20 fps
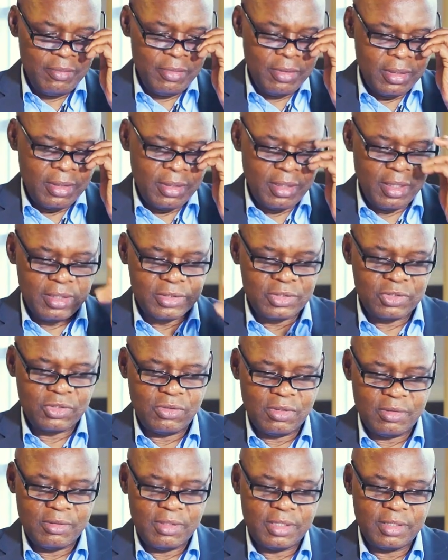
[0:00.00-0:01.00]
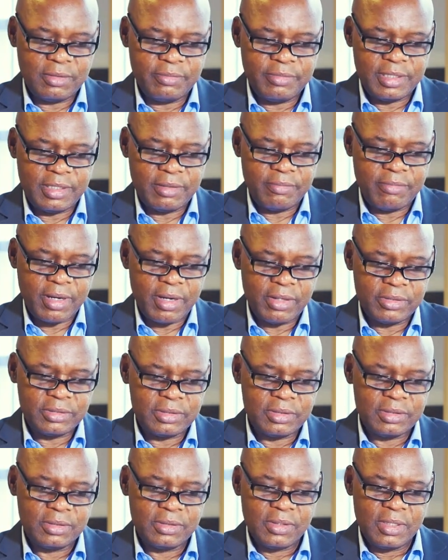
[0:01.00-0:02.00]
Let me ask you a little bit
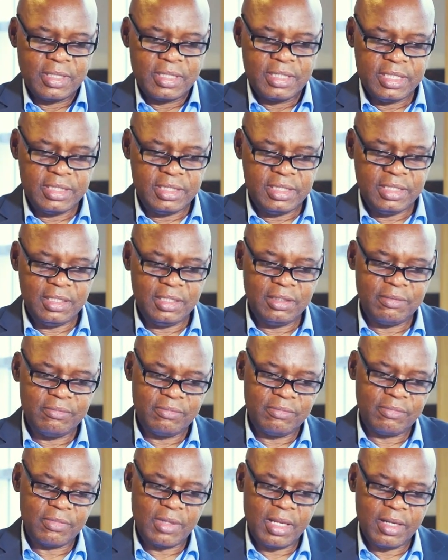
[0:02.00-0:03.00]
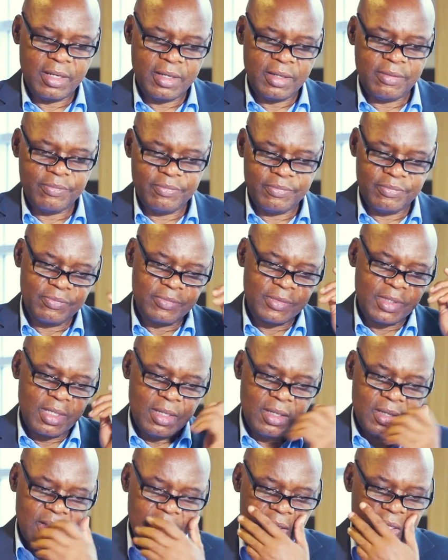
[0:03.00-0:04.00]
about the team. Um,
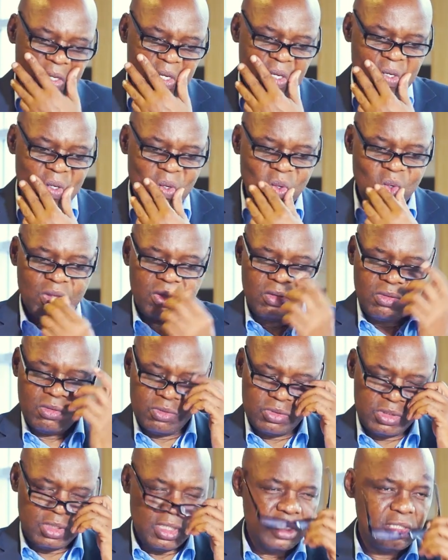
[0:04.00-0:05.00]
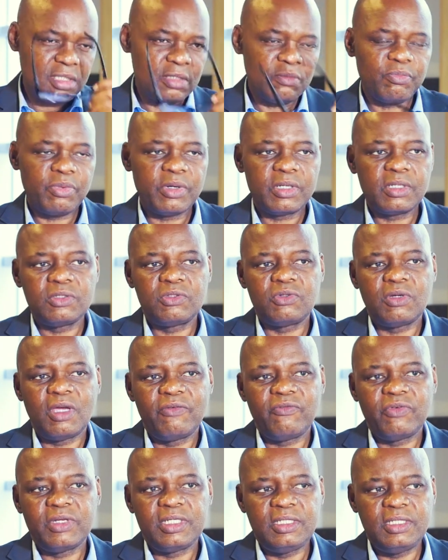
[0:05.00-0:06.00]
you know, you say it's important to
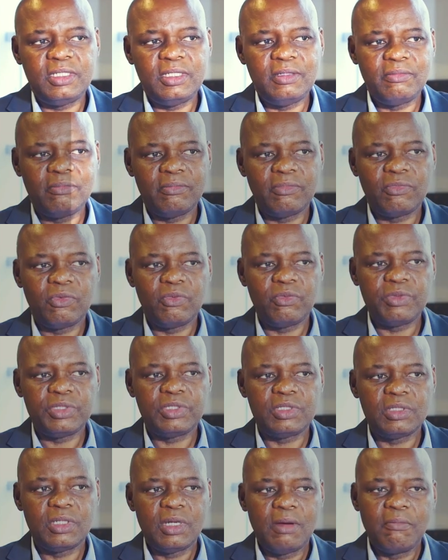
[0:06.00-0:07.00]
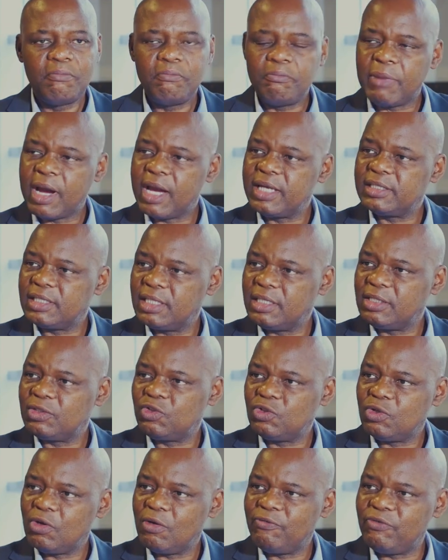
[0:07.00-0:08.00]
have a team which buys
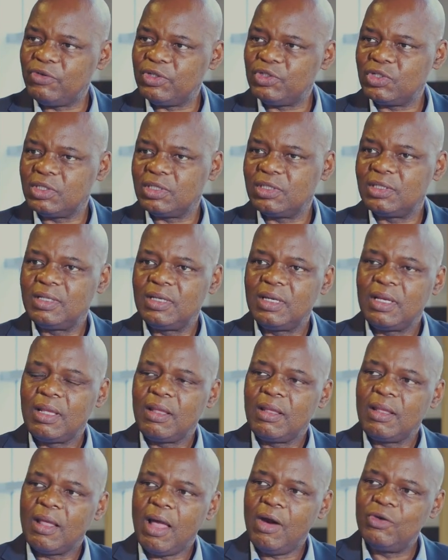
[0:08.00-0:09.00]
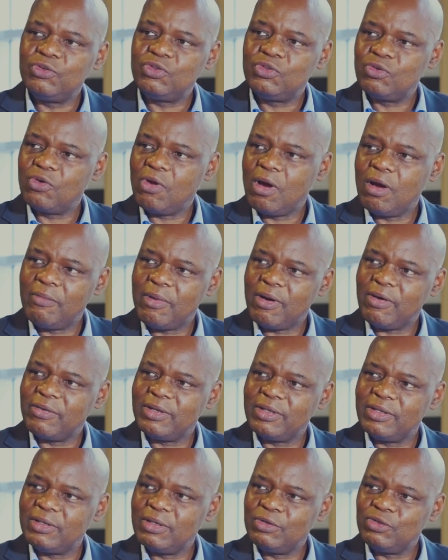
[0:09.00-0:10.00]
into your vision how do you go
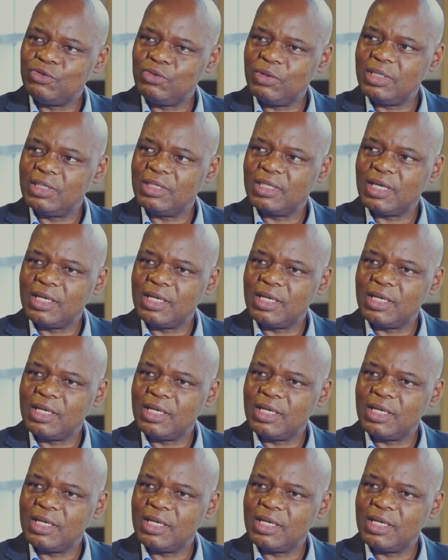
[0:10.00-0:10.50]
about doing